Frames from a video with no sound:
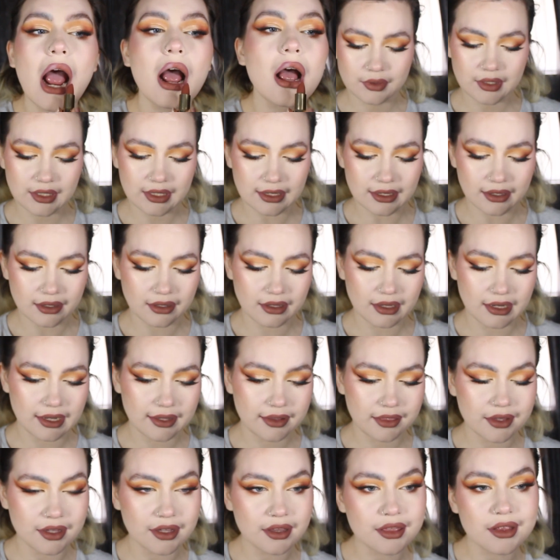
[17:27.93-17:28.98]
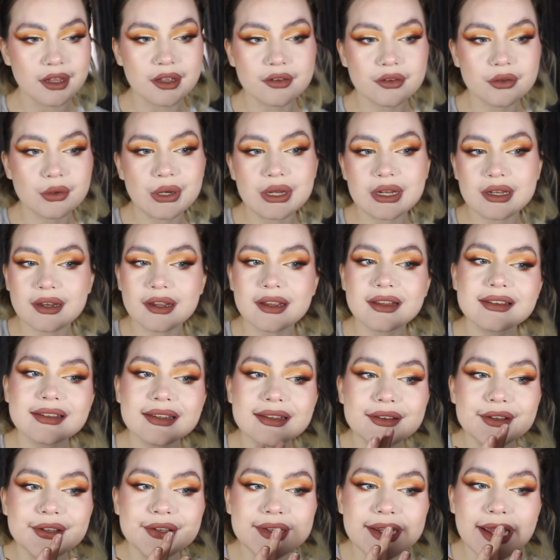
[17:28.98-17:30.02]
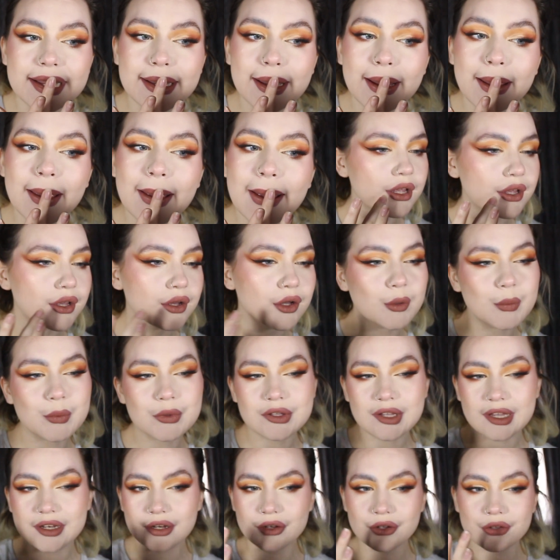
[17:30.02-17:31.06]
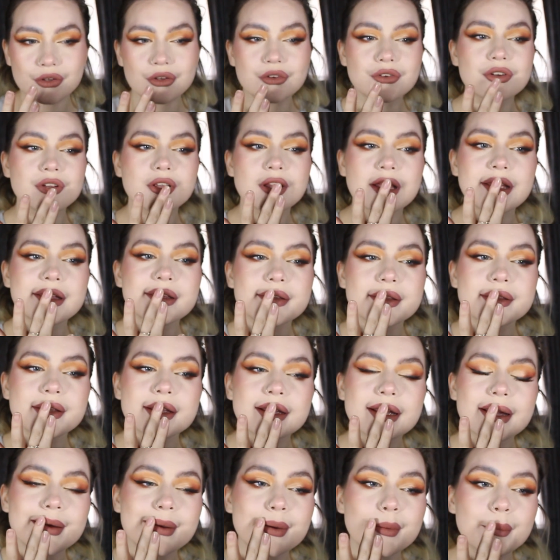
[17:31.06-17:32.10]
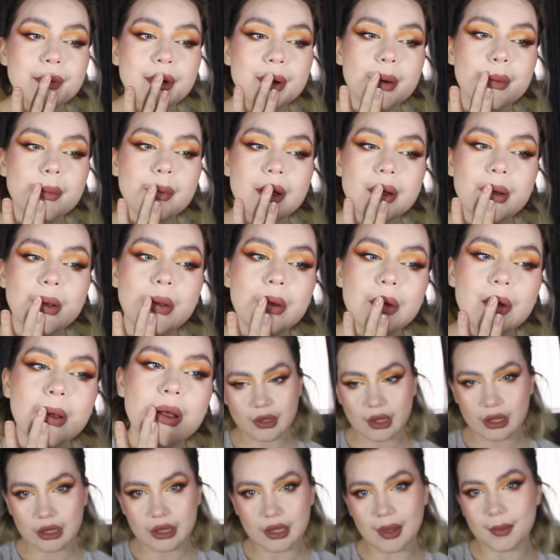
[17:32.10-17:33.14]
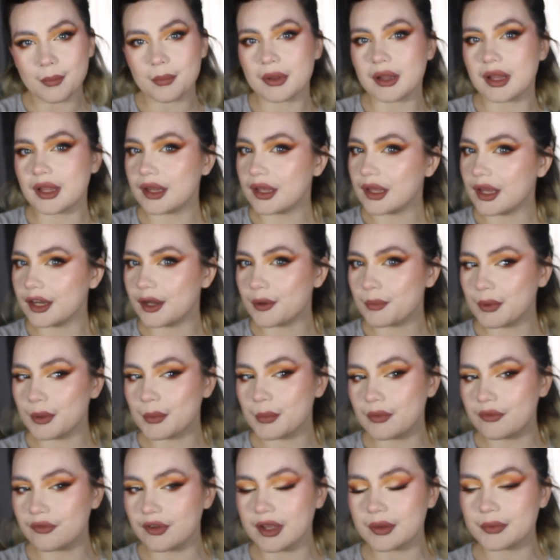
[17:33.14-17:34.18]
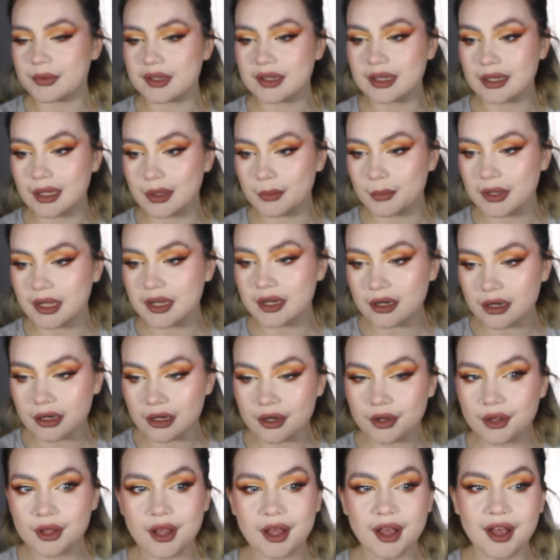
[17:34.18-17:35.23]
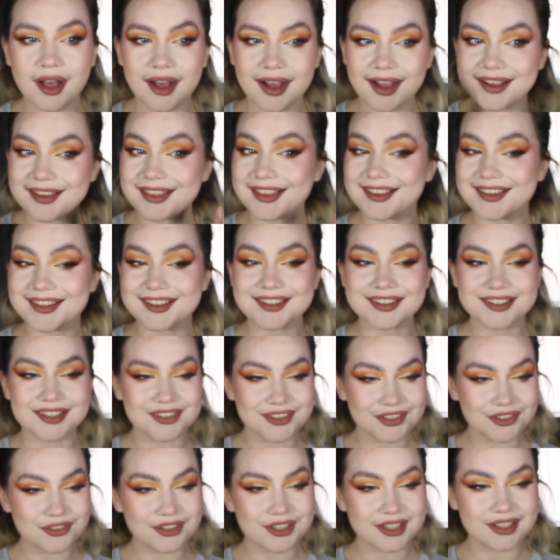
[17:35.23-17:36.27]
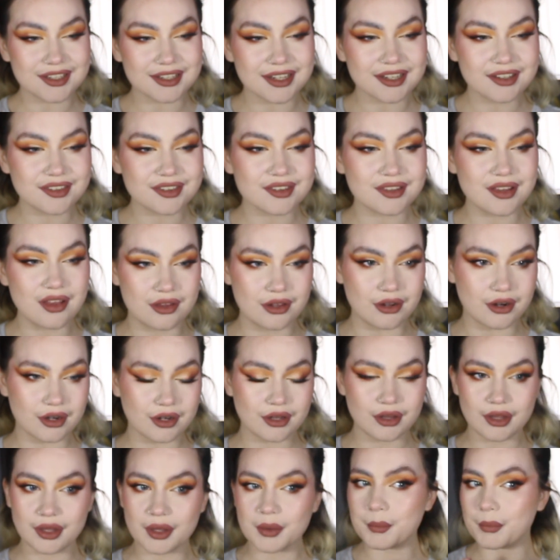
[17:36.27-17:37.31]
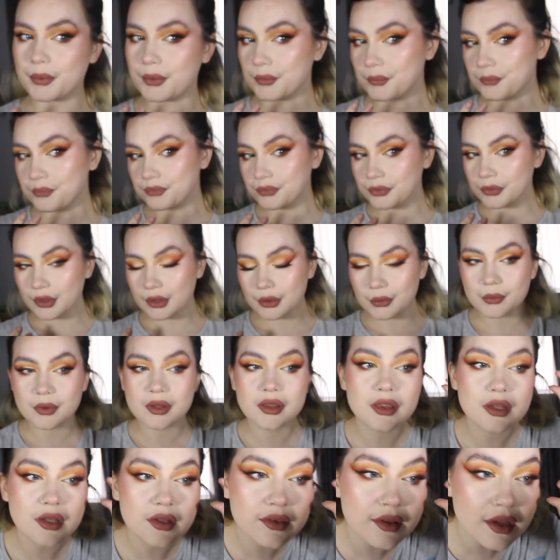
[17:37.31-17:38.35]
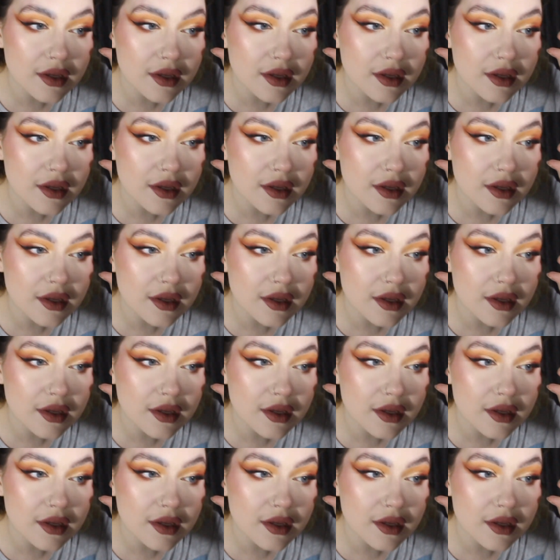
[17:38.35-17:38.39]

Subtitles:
Yeah, I think that's quite nice. It just it almost kind of neutralised the kind of purple lip, like kind of purple vibes of the lip liner. I think that's actually really nice, the dark lip with these